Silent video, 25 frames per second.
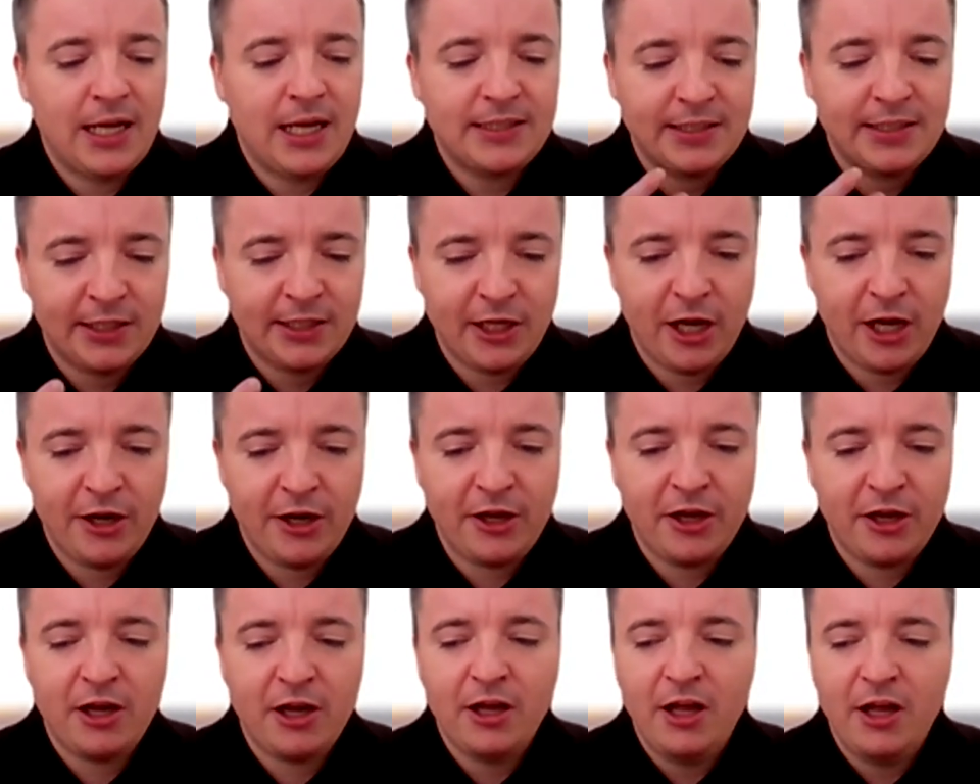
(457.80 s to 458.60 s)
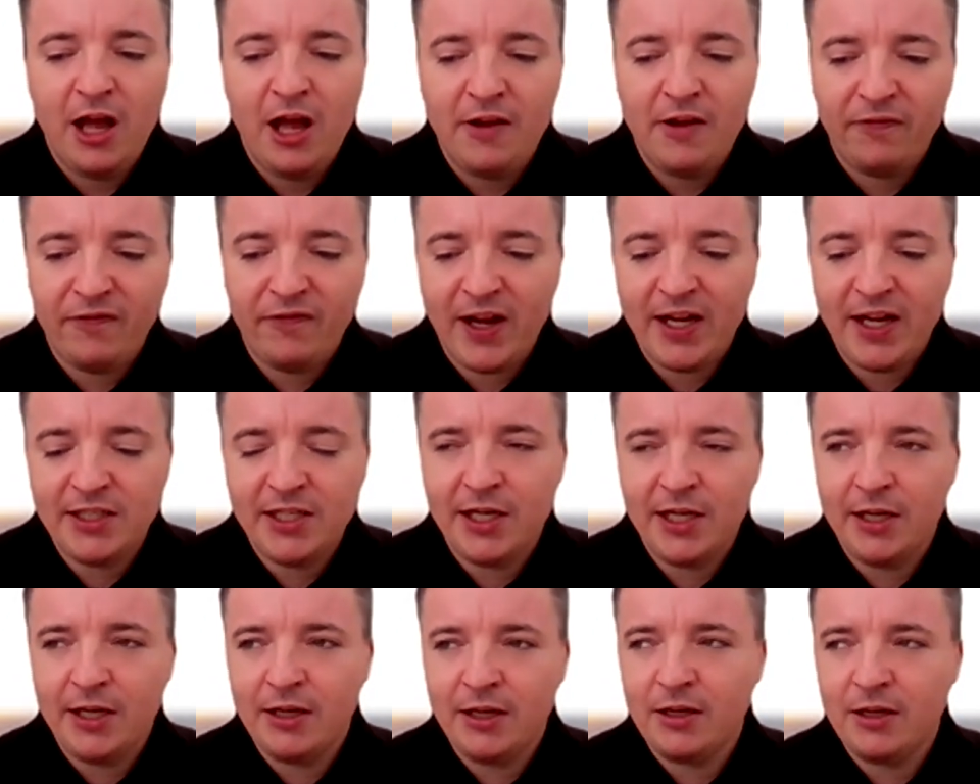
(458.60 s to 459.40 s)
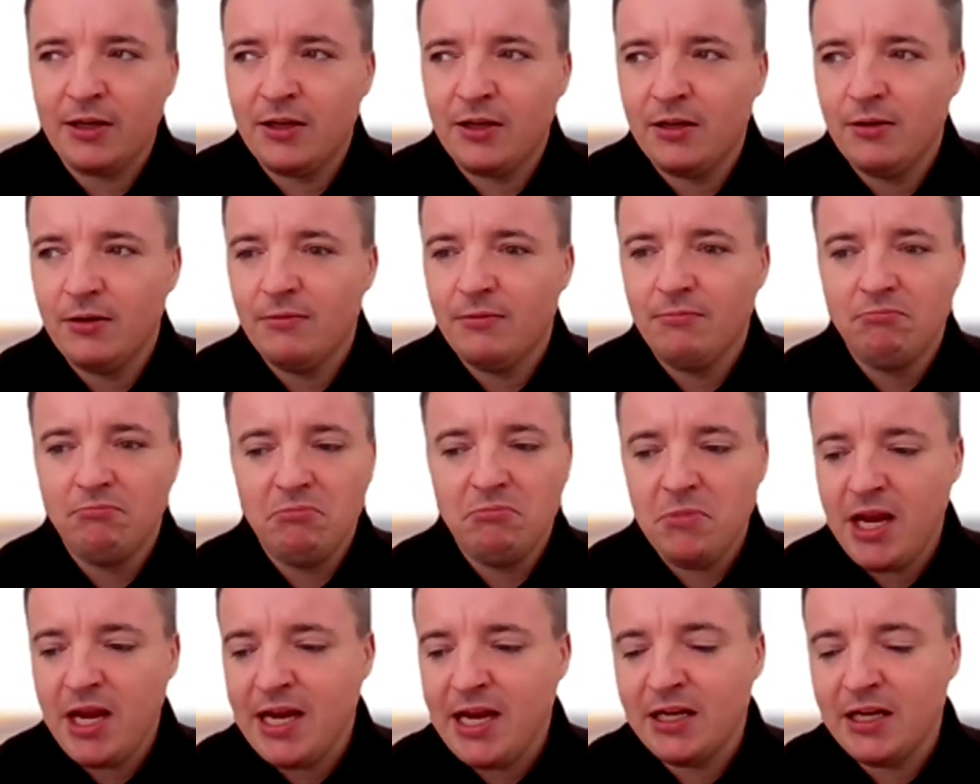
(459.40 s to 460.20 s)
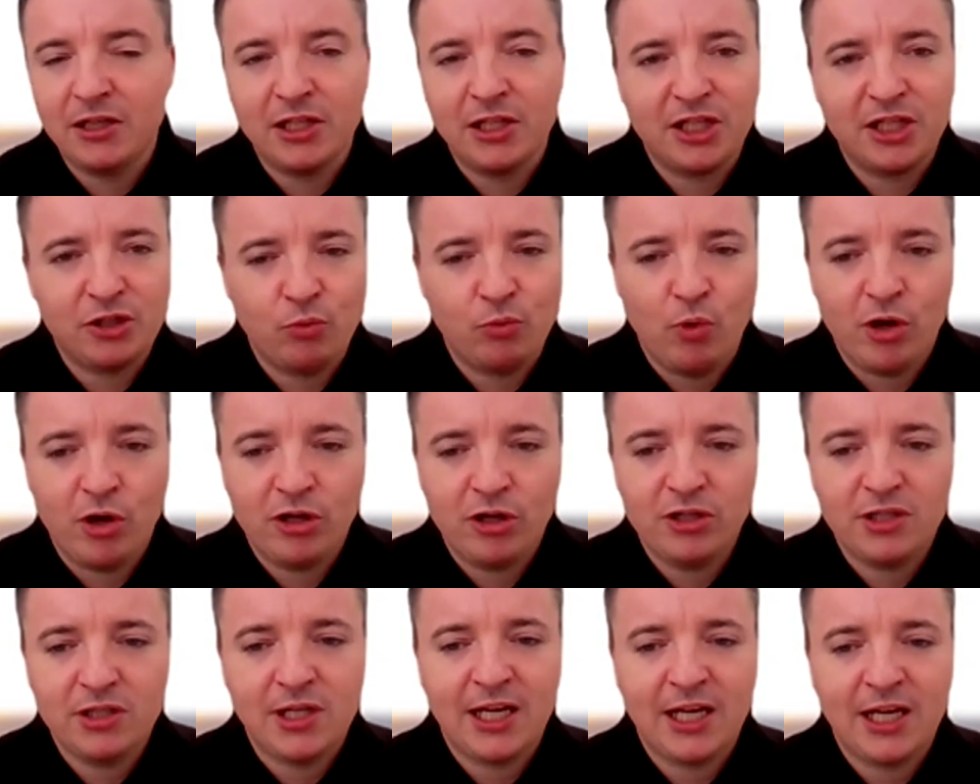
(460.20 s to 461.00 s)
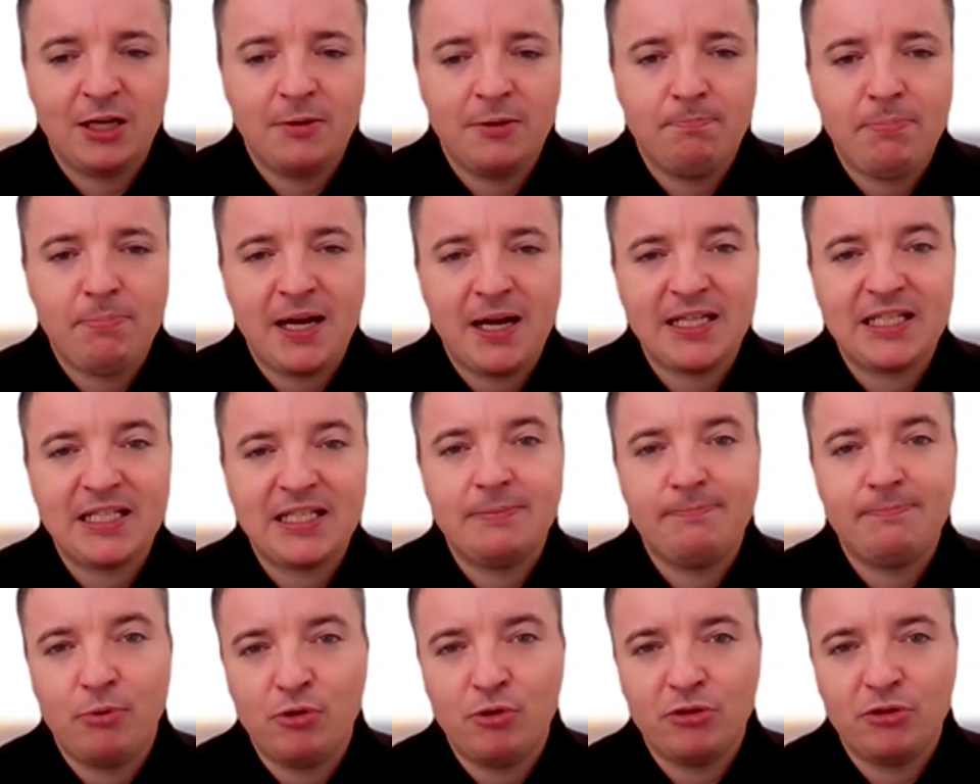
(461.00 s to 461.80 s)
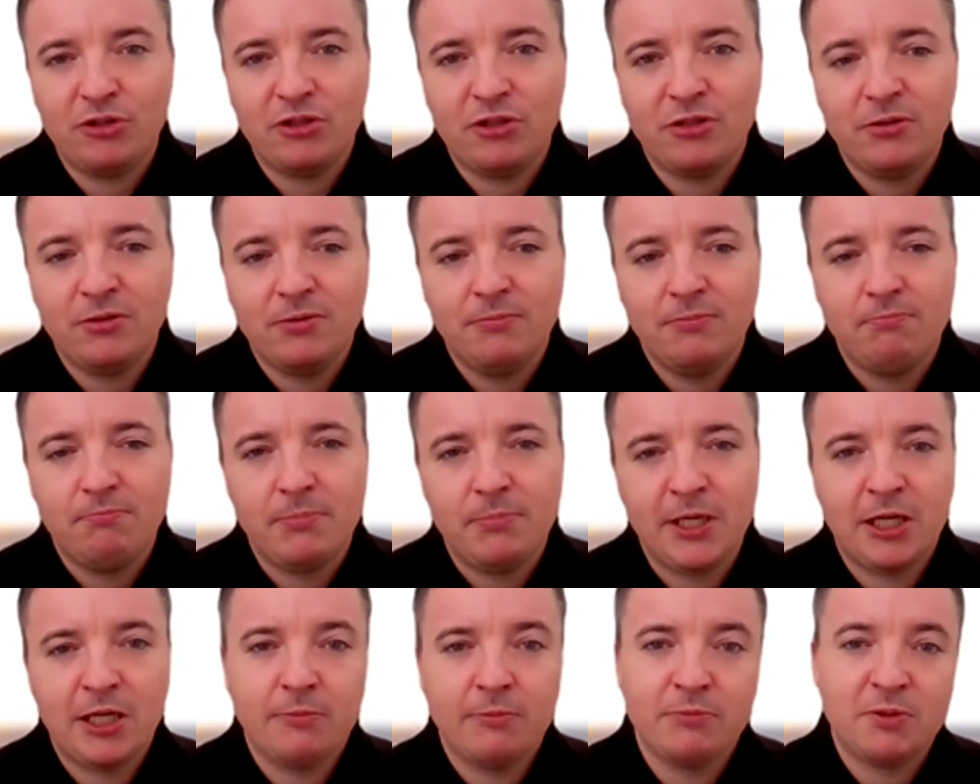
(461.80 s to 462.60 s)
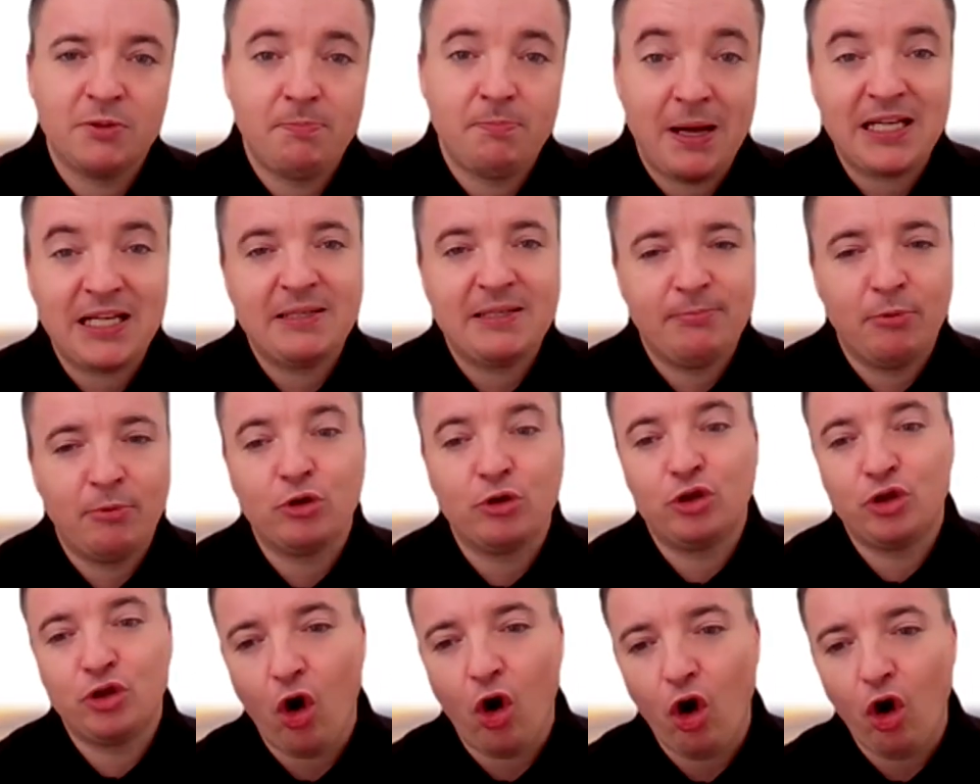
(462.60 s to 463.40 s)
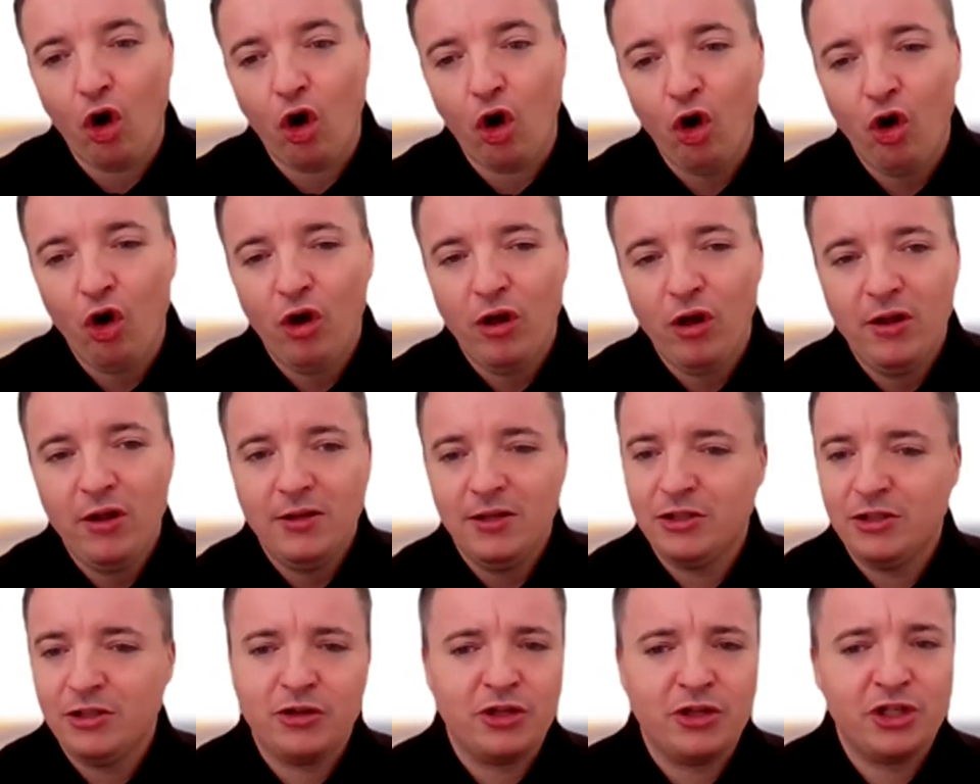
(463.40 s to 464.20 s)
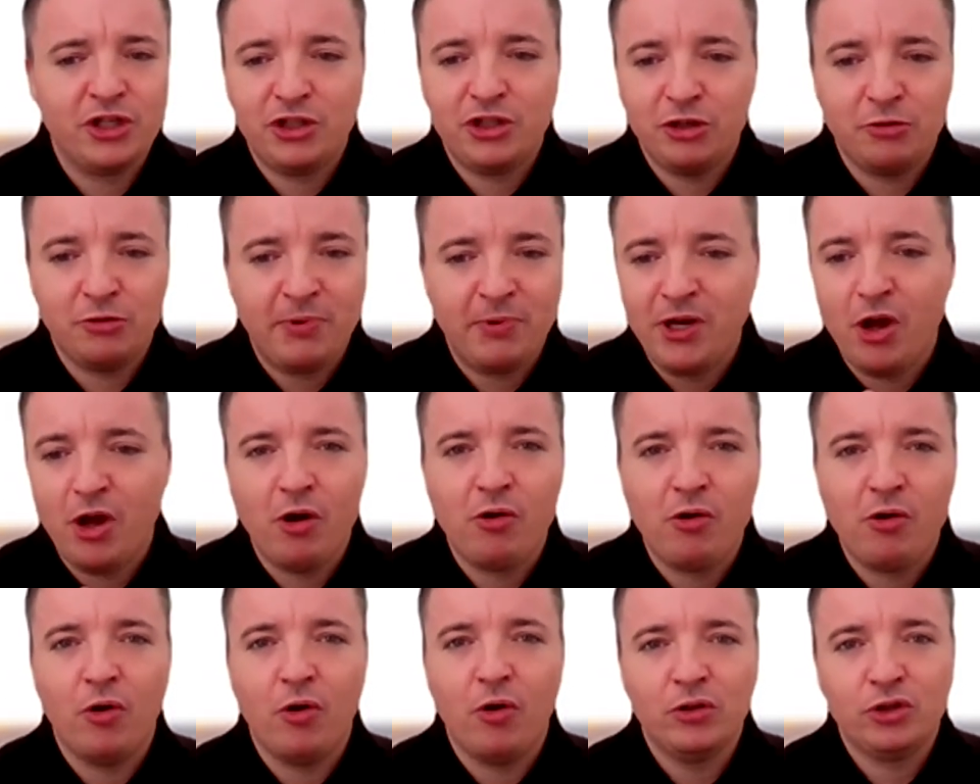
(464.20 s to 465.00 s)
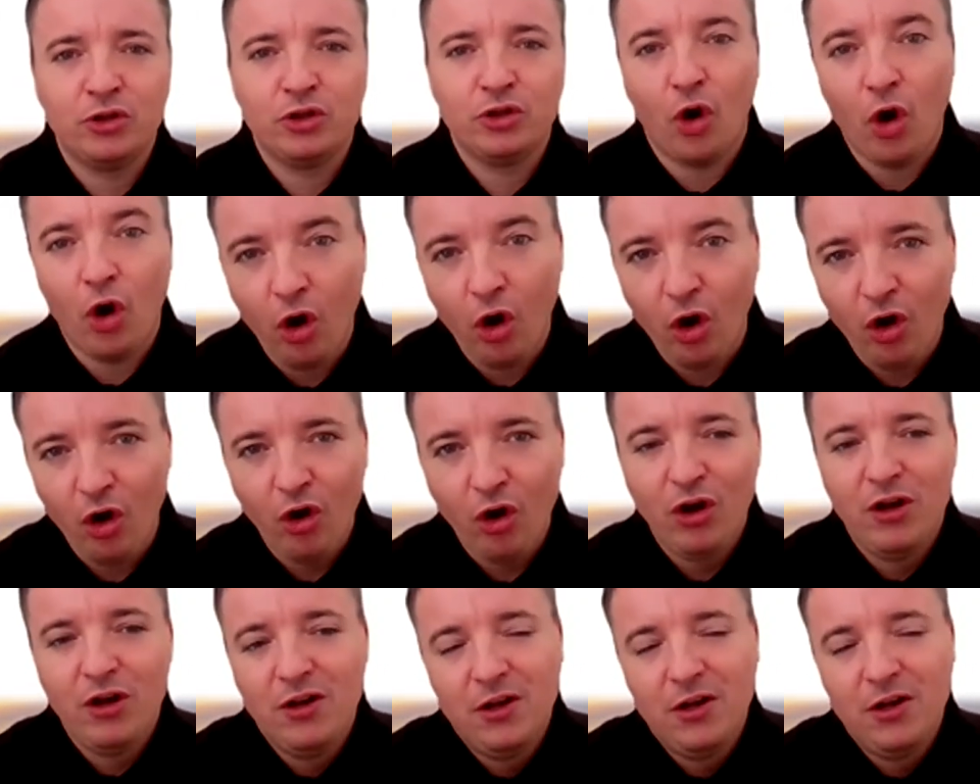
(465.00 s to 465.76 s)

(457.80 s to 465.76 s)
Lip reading: Katakana affecting English words like passport becomes passporto, so there should be no to.